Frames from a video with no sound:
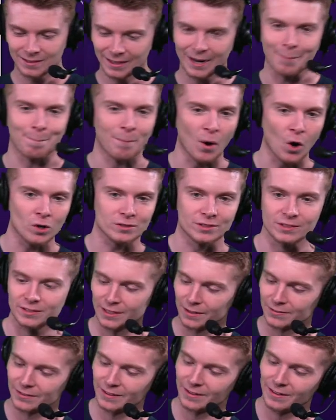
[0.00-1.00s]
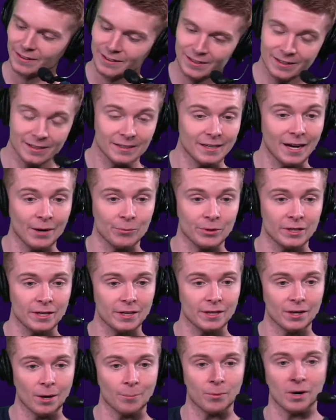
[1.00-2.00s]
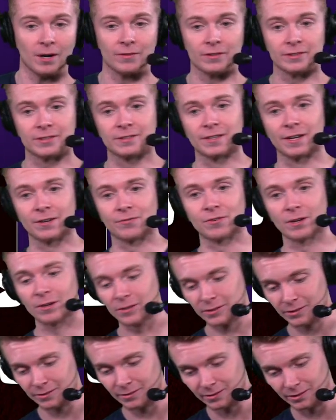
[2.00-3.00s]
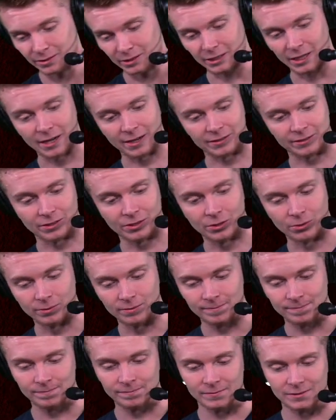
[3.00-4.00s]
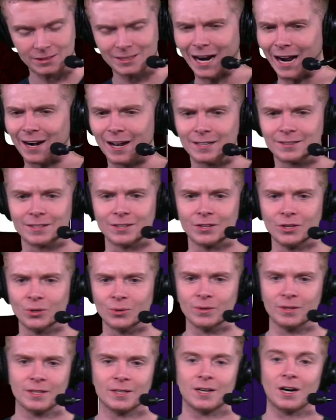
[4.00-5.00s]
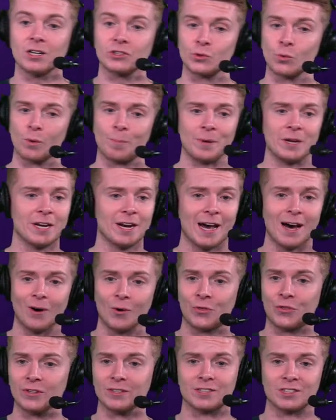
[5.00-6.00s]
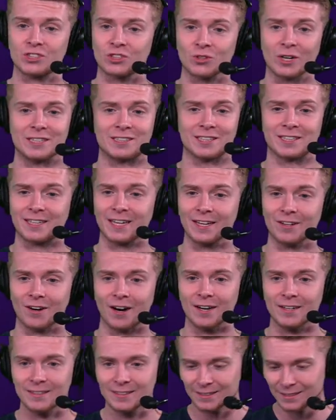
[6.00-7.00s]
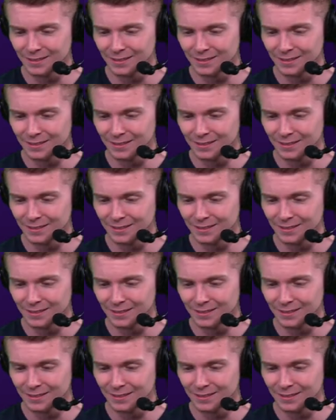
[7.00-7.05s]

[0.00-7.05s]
got bosses out there. Yeah, we did a number on this today, fellas. So shout out to you. Shout out to you. Also, we're being healthy, just straight tequila.